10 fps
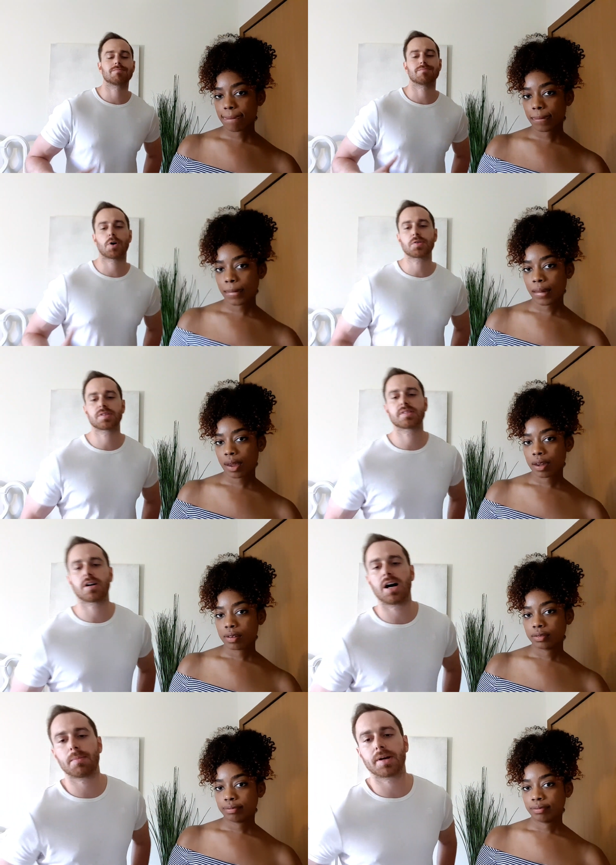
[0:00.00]
Speaker 1: most of
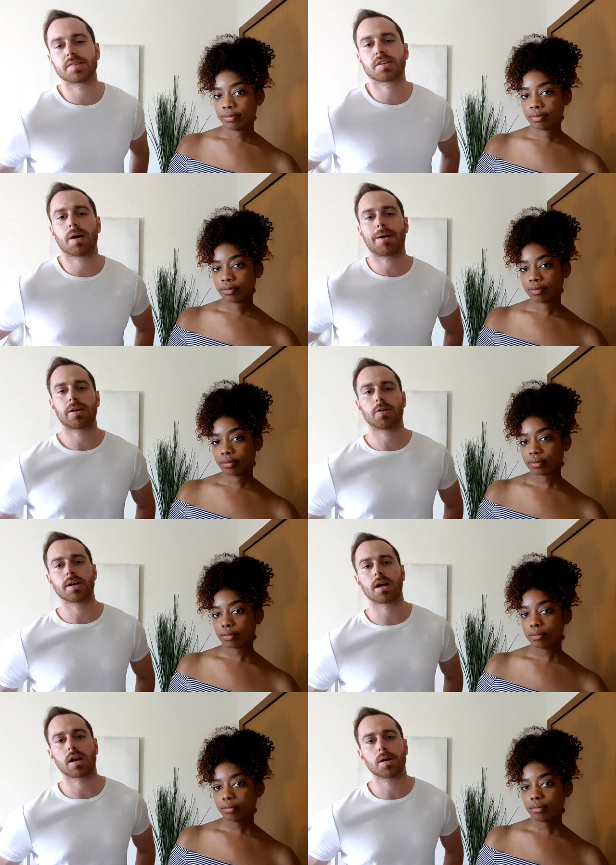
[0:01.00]
the time I used to go out a
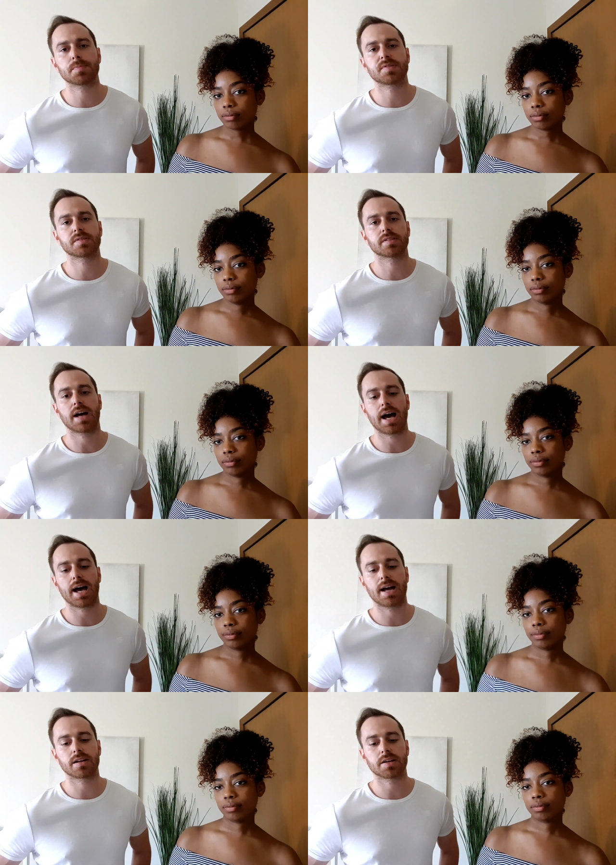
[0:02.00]
lot in clubs
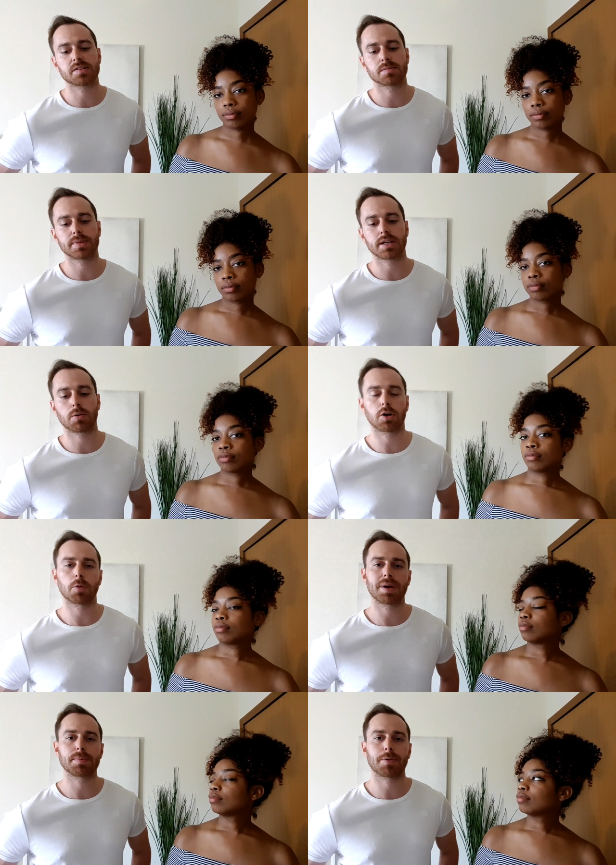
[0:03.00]
and I used to meet quite a
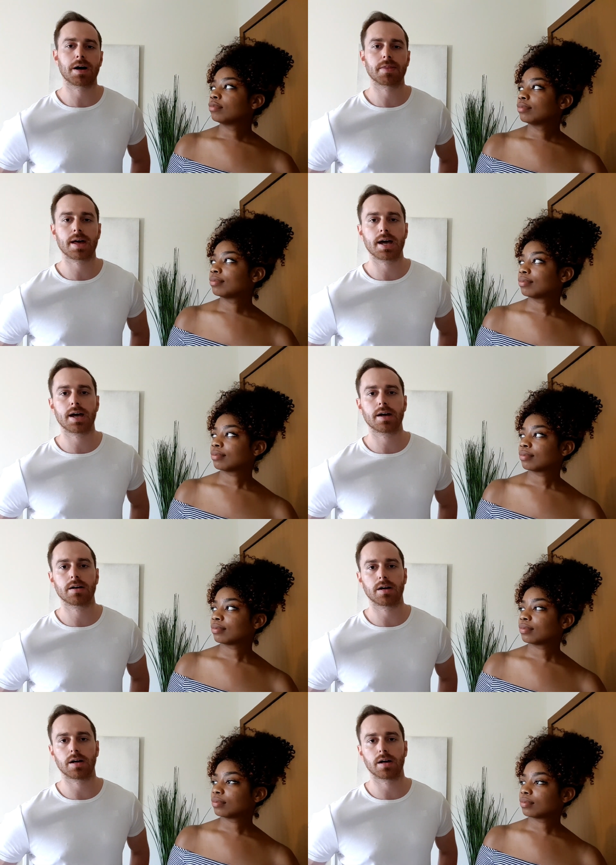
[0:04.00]
lot of people out
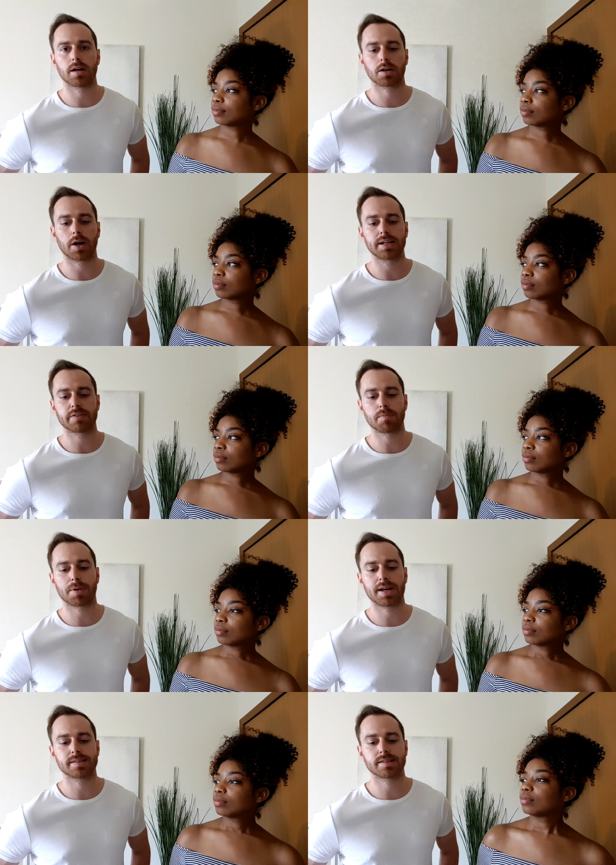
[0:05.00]
there, uh, going
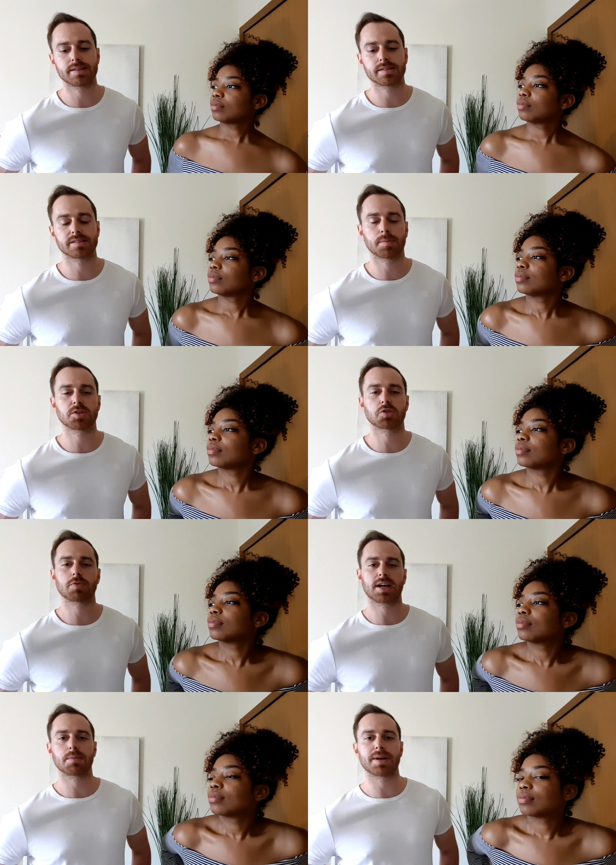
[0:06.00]
different places and someone
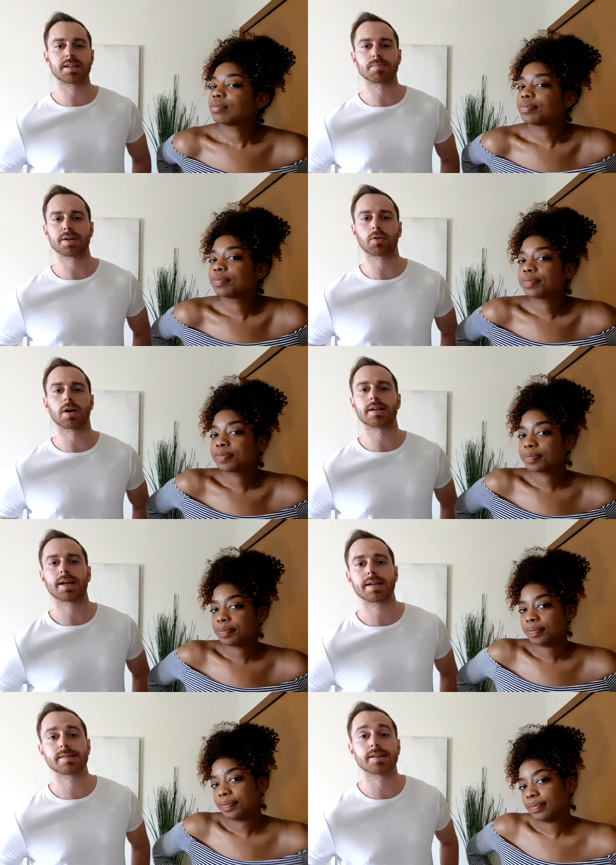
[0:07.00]
just recommended me online
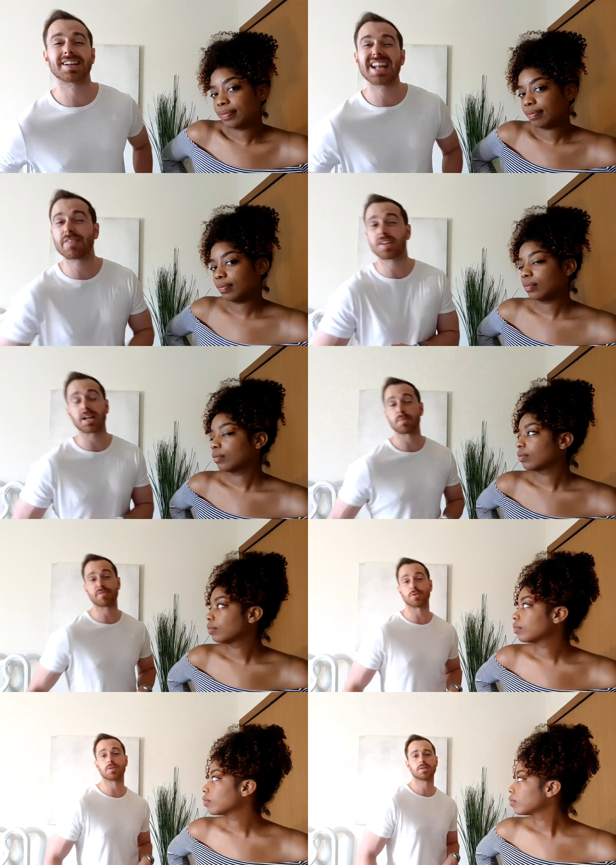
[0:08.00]
dating. I'd never done it
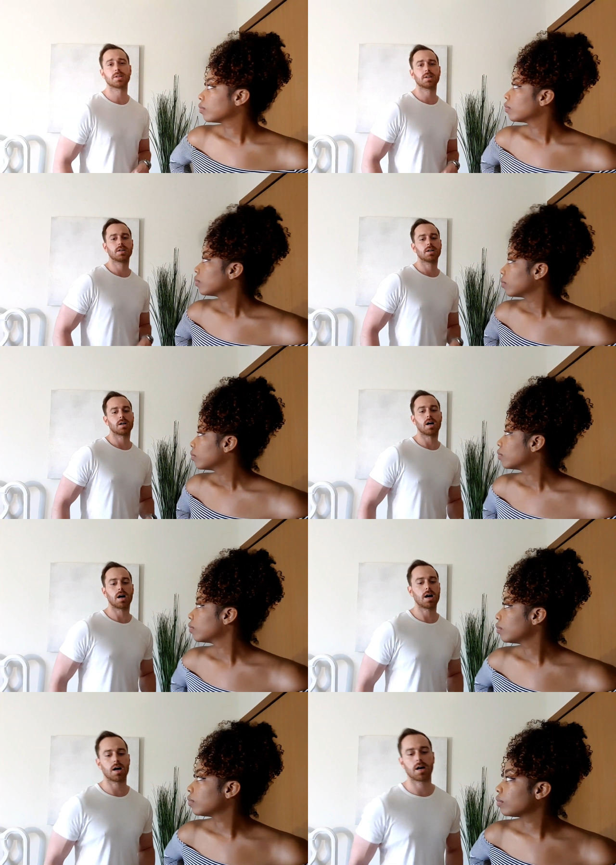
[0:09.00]
before.
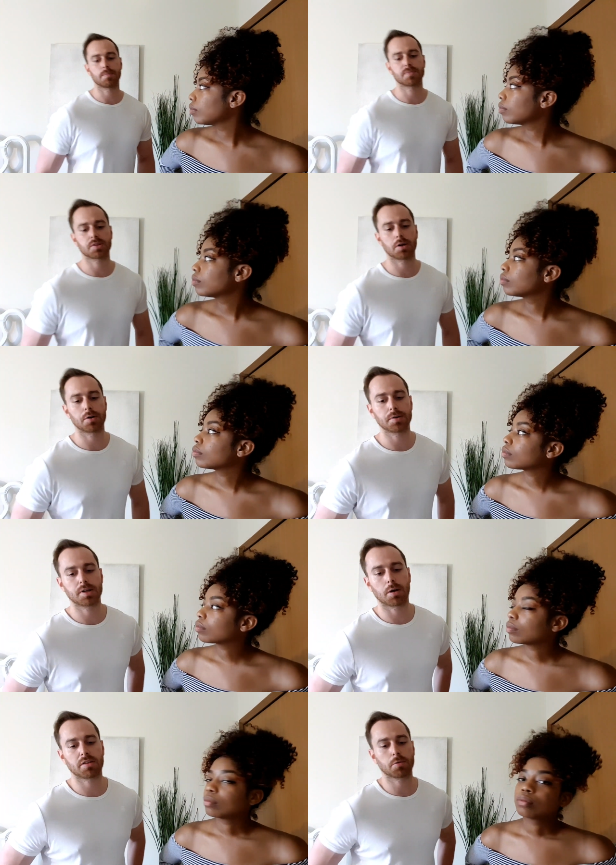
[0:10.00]
Um, so,
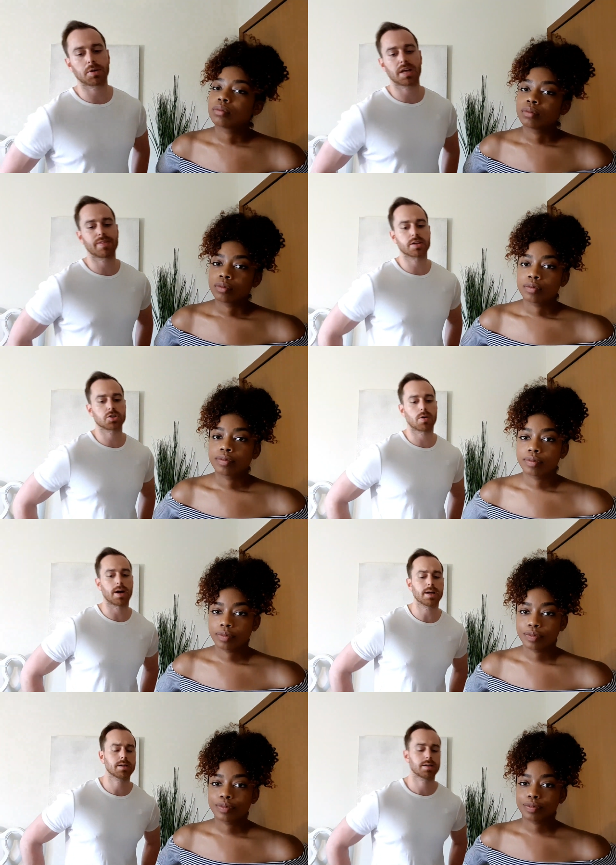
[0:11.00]
you know, I thought I'd give it a
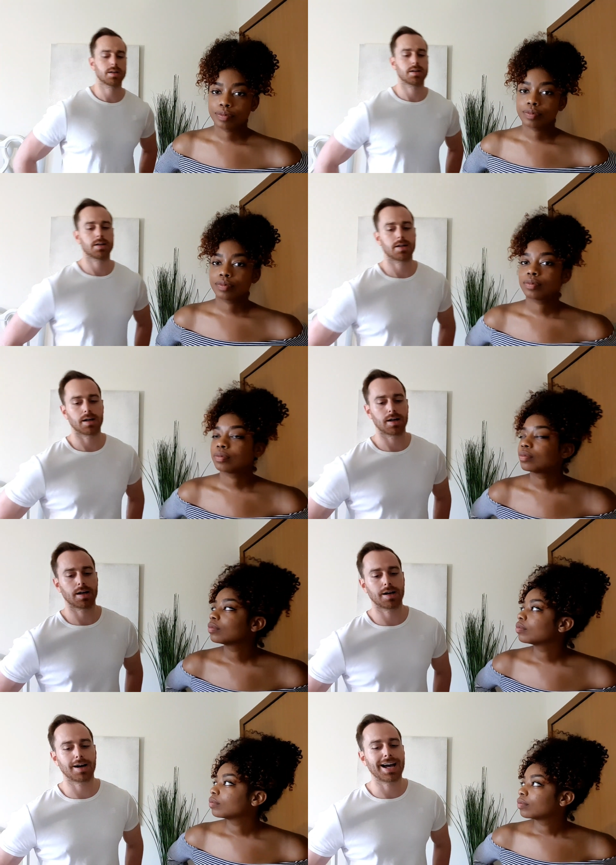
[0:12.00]
try.
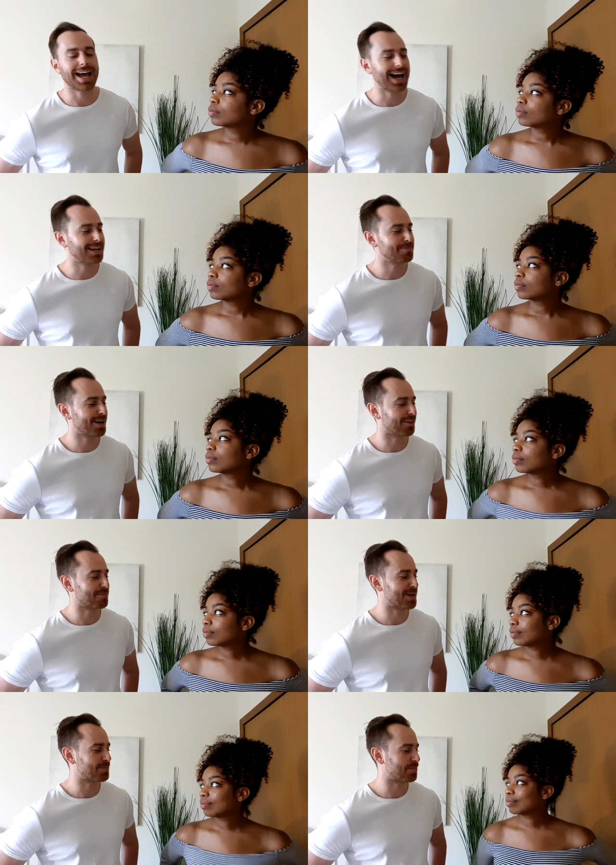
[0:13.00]
Uh, I had met
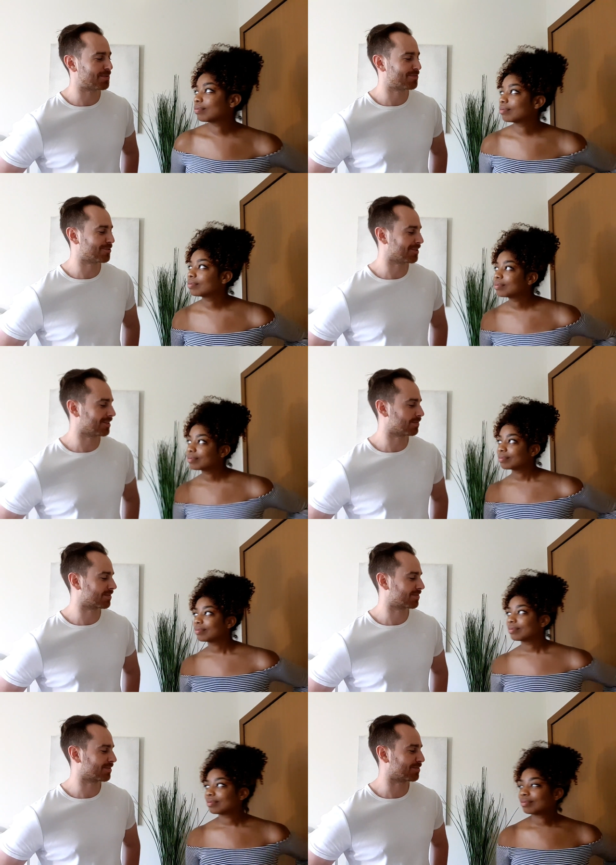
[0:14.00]
other people before
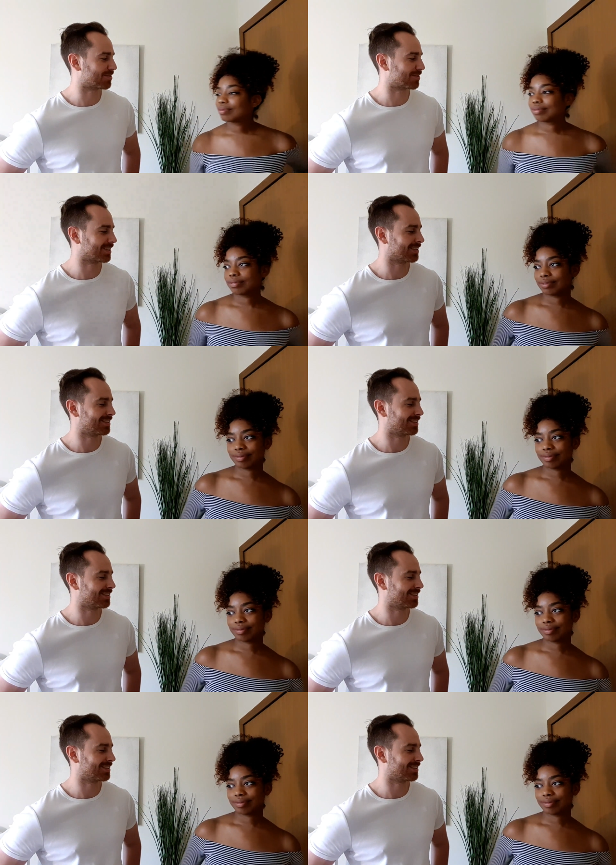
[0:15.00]
you, I'm afraid.